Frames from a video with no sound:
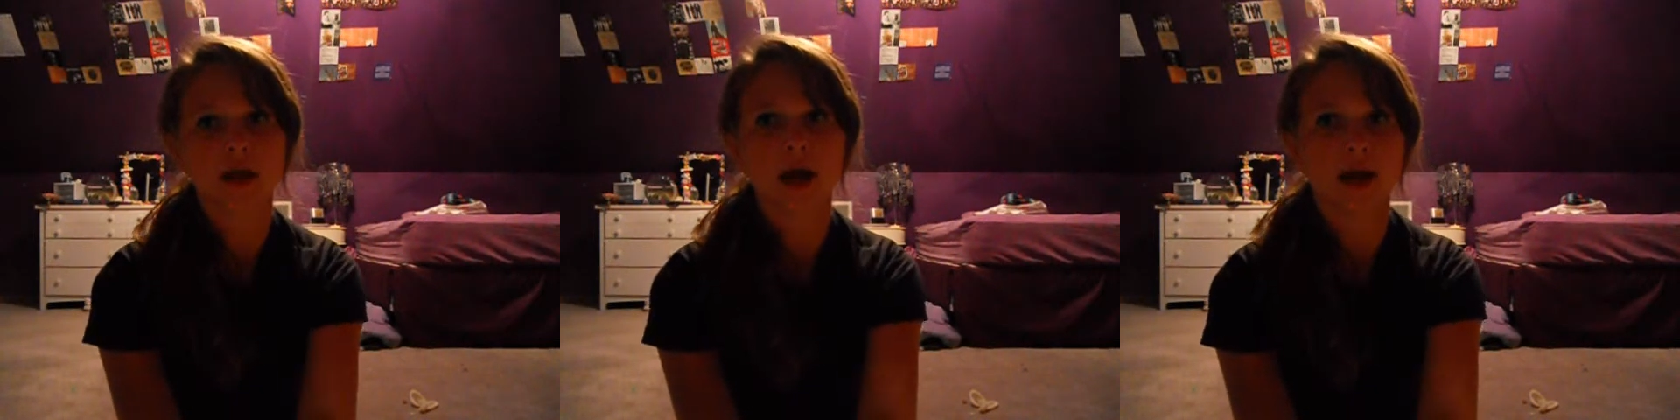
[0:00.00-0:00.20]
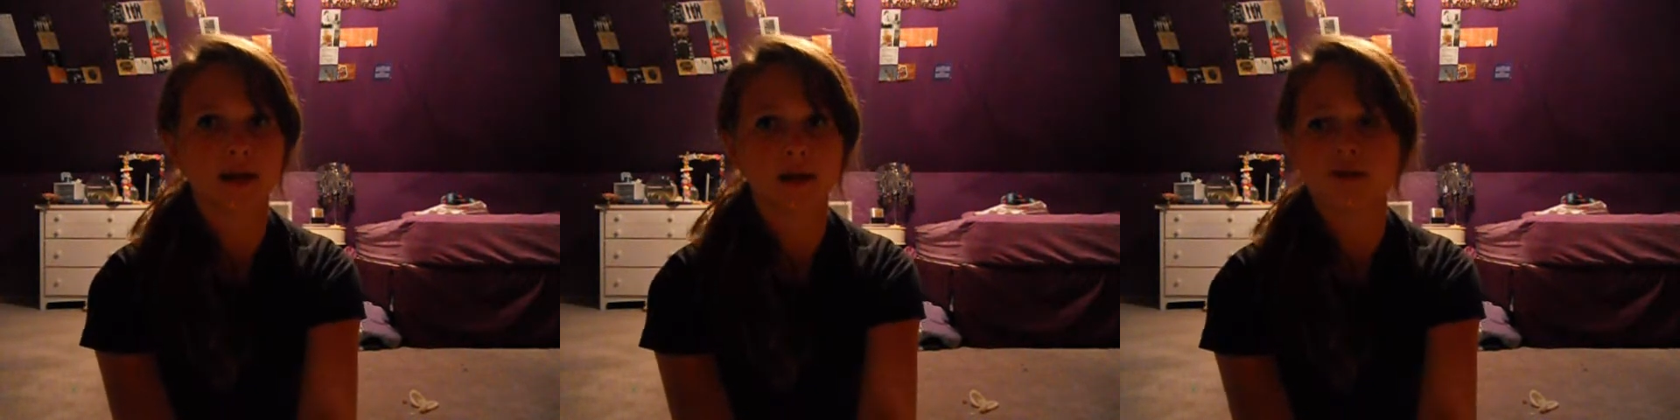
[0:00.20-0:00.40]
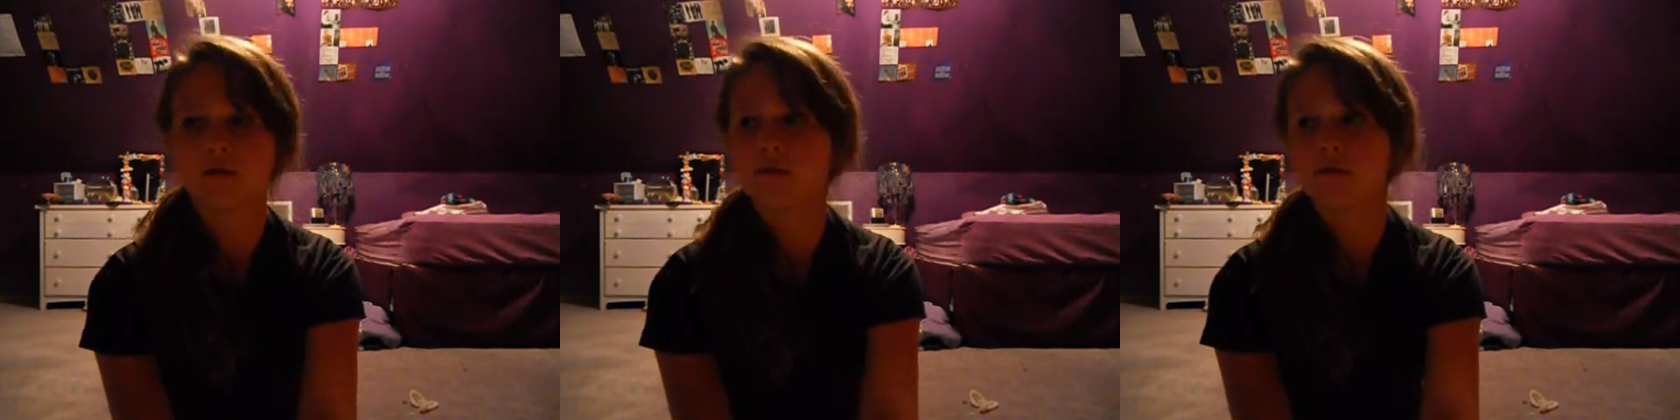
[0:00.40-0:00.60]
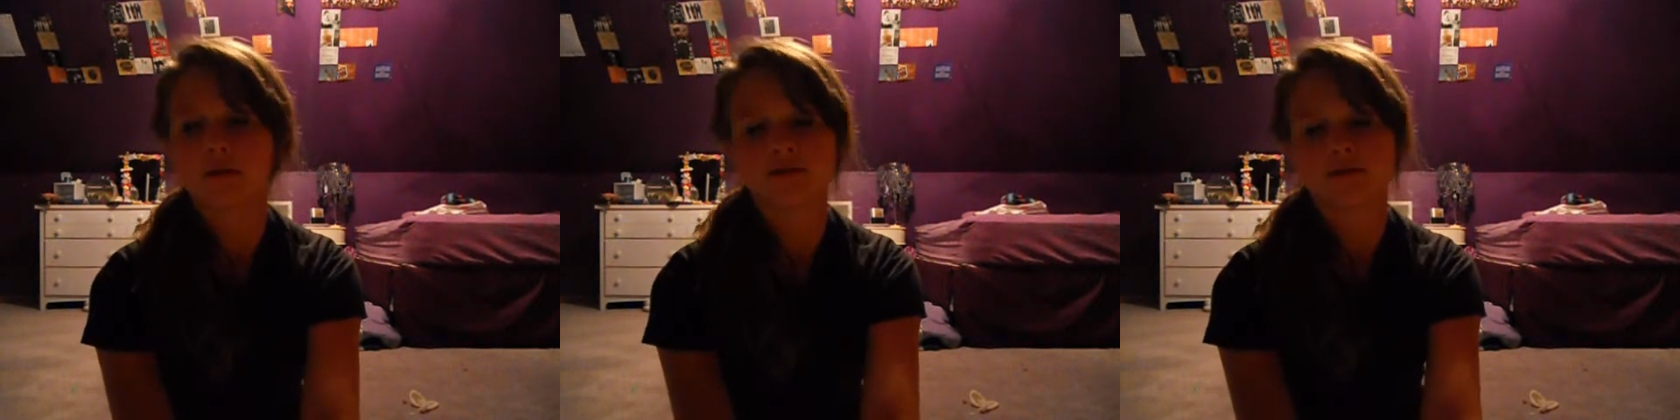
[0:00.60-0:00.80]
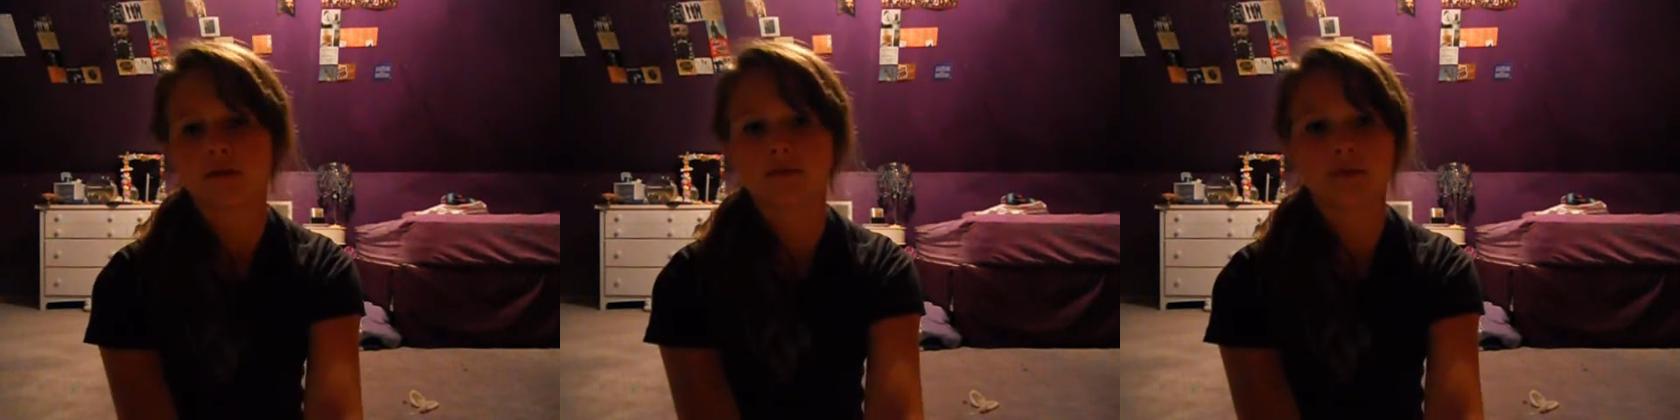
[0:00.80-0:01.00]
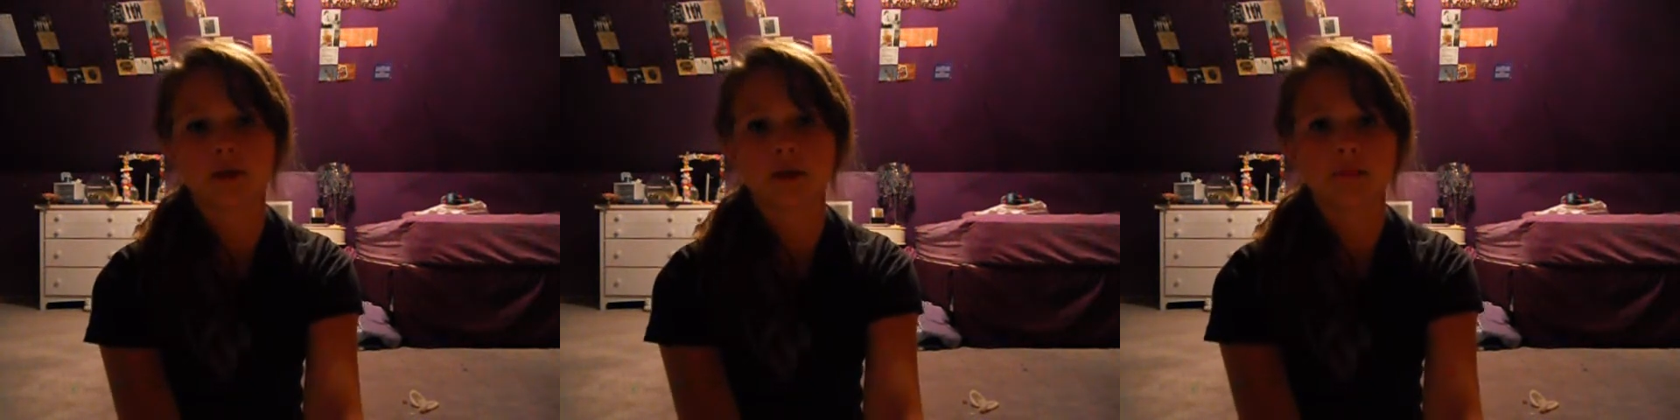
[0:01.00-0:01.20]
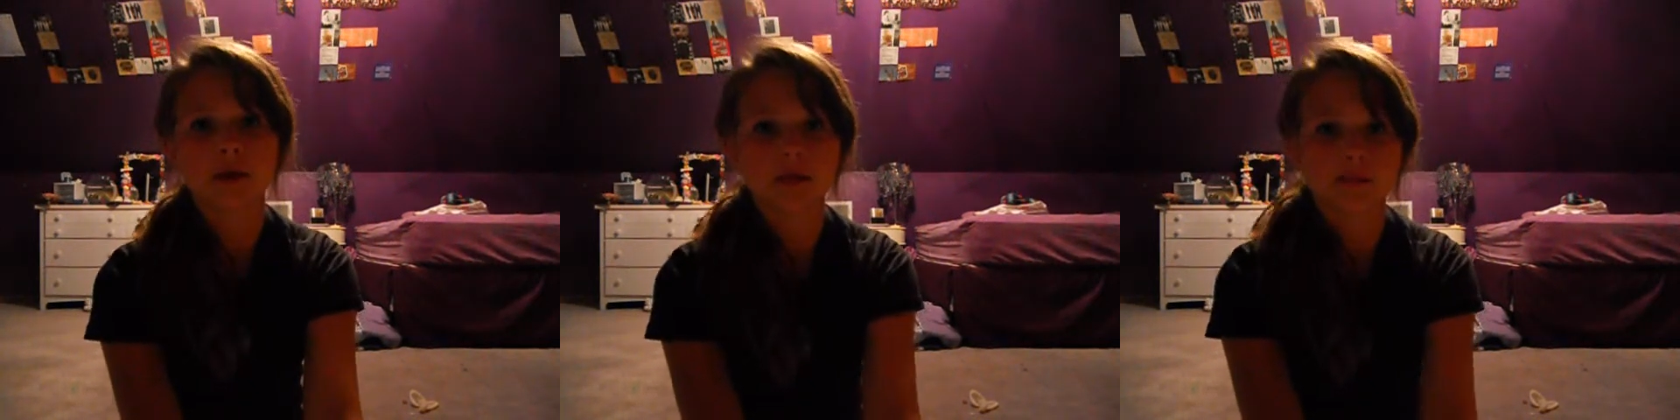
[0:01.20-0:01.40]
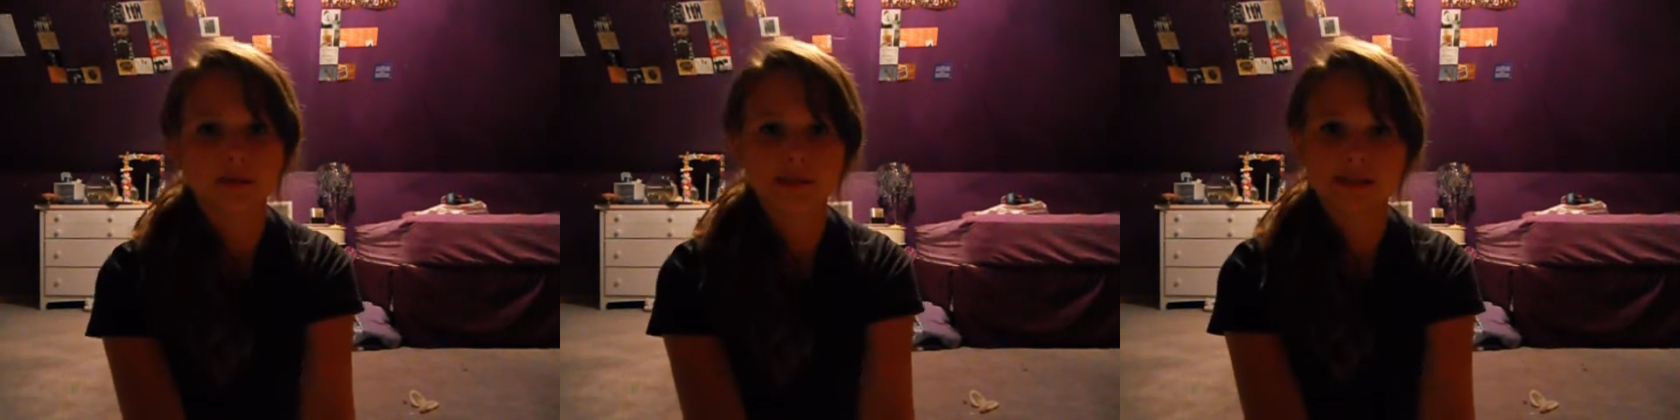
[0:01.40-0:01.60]
I didn't know if I was ever going to be
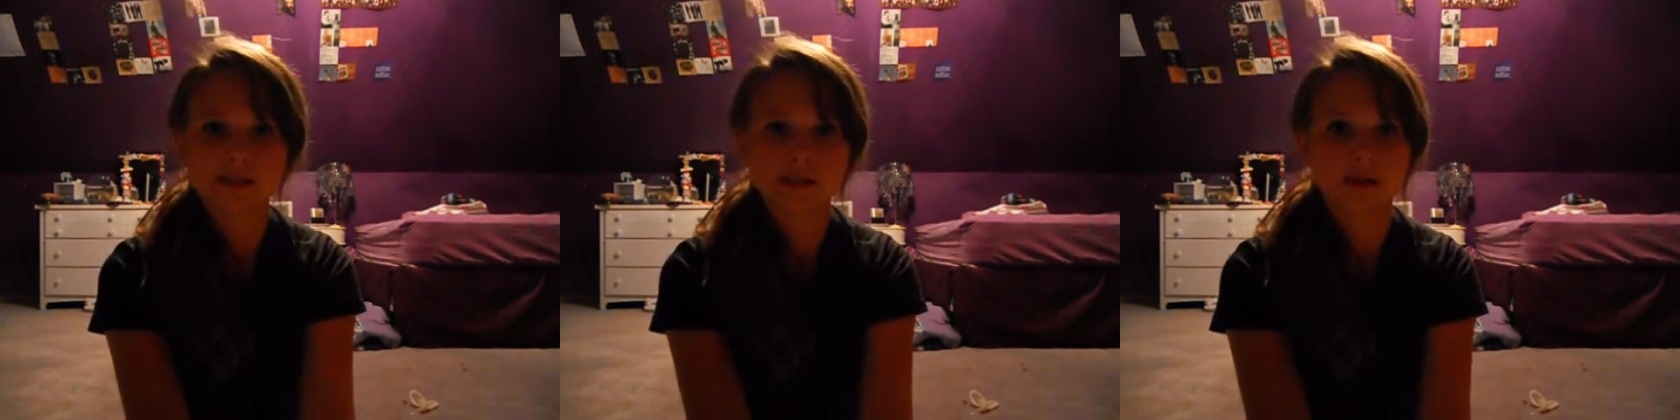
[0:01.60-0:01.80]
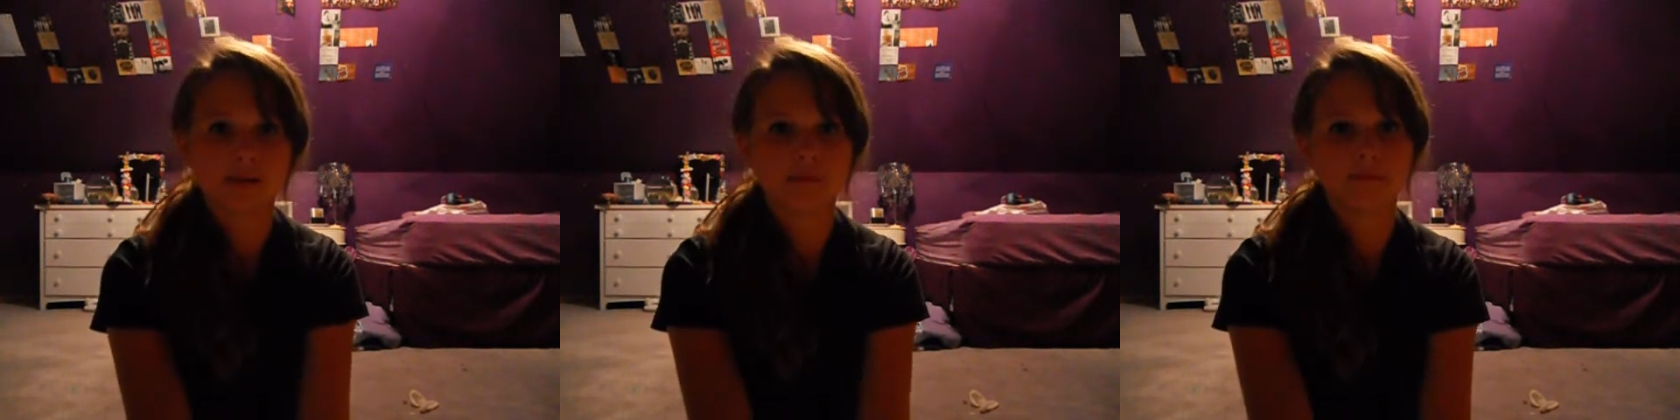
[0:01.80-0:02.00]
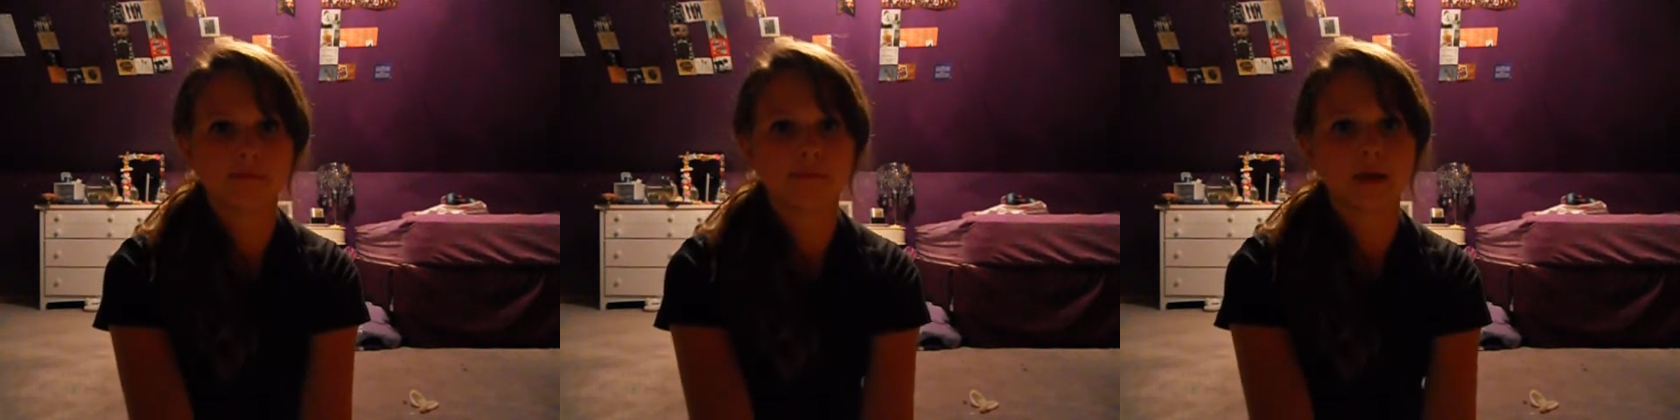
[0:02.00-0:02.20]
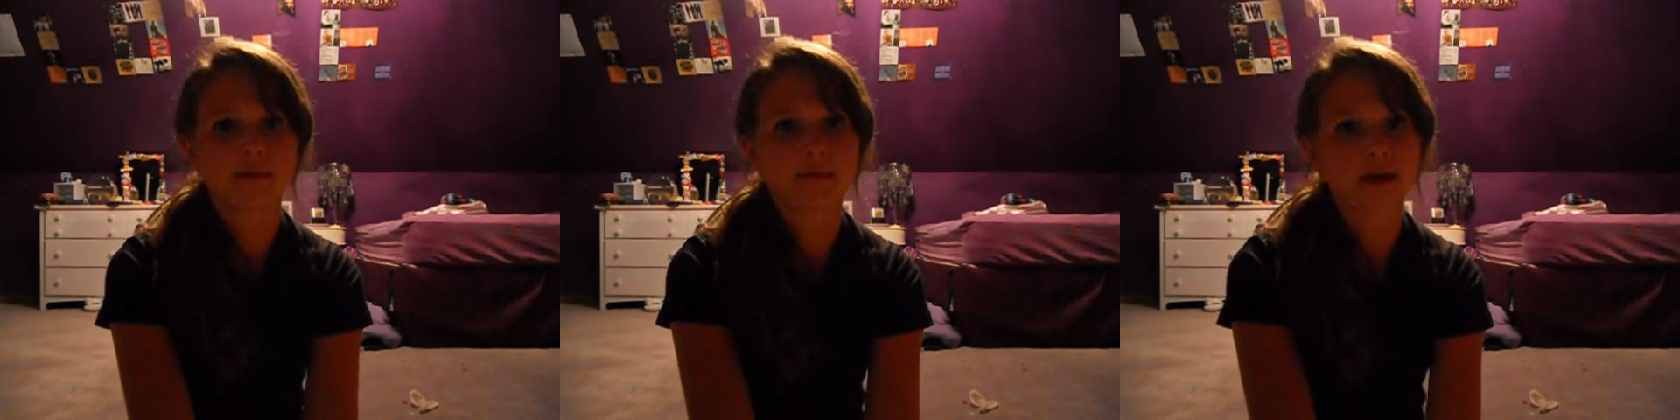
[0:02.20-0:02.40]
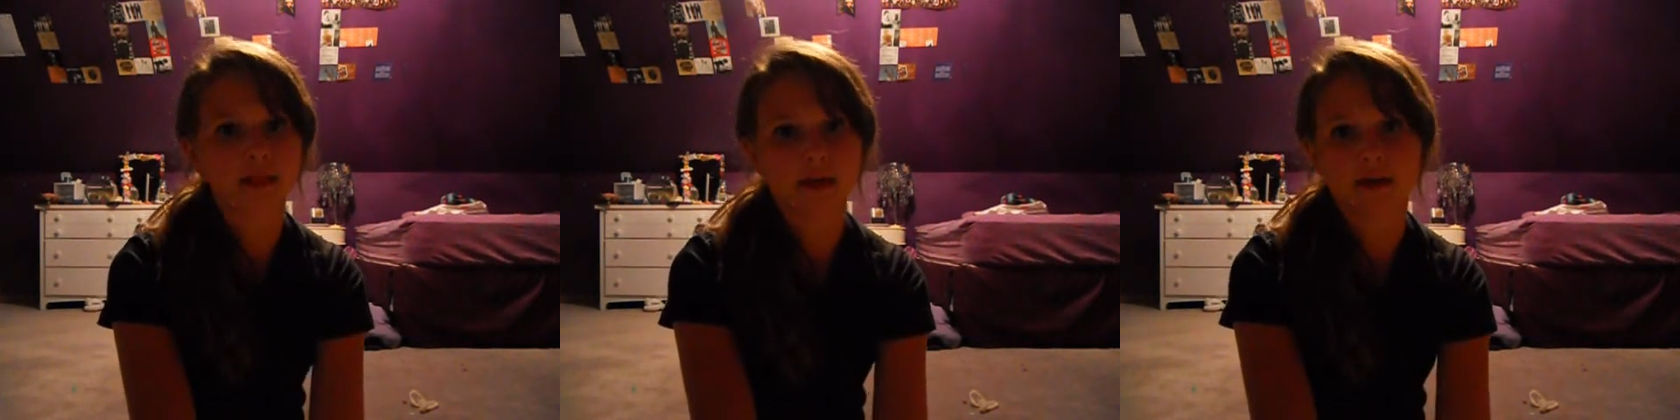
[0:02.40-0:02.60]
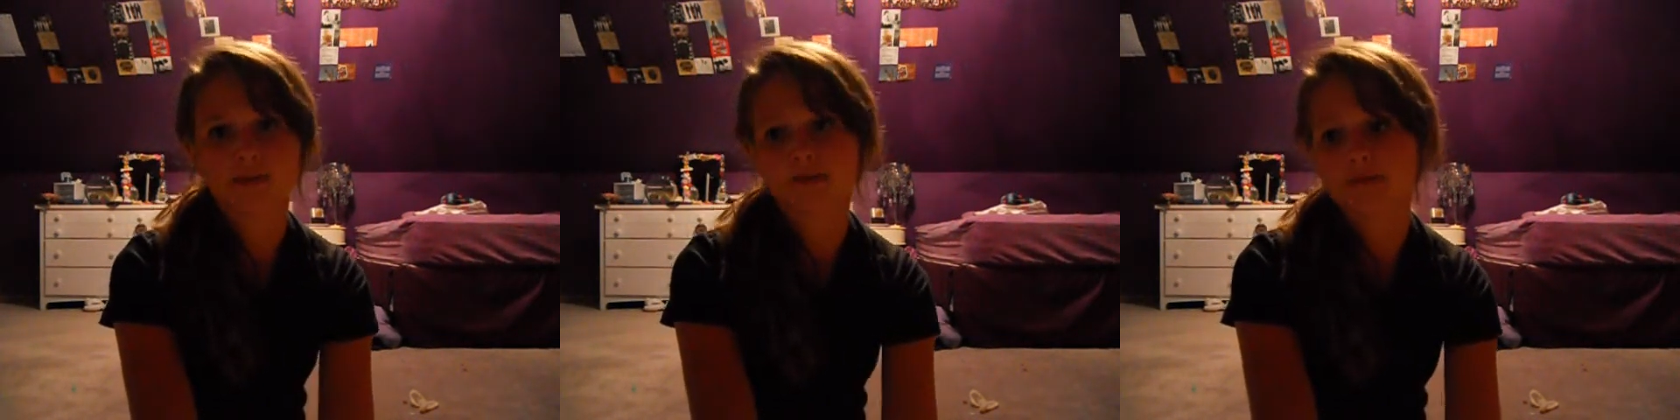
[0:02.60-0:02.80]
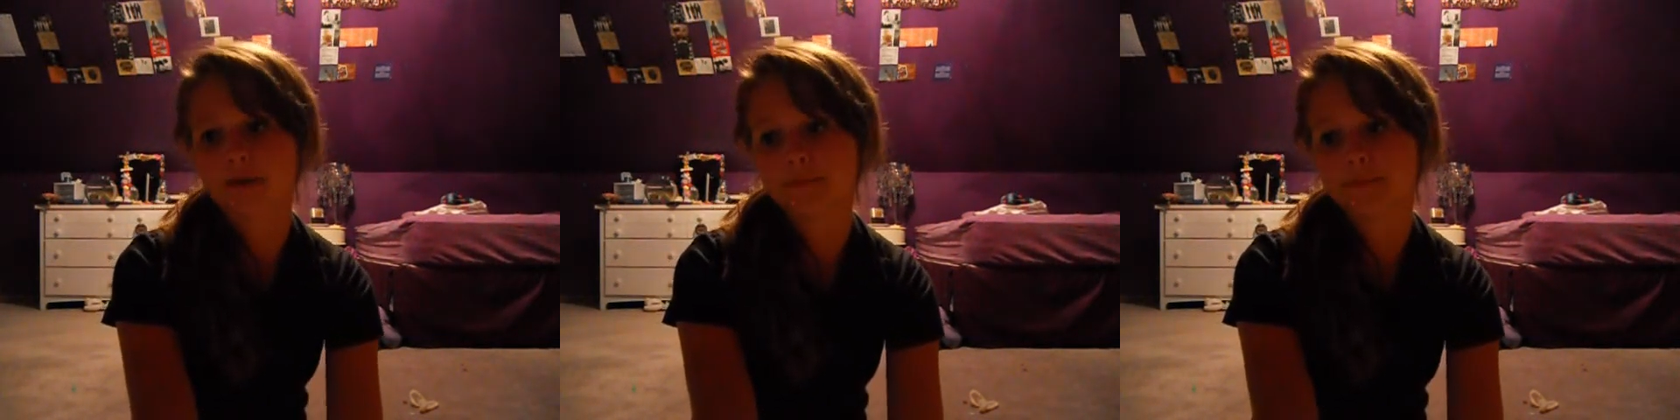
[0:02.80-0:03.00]
able to see him in my life.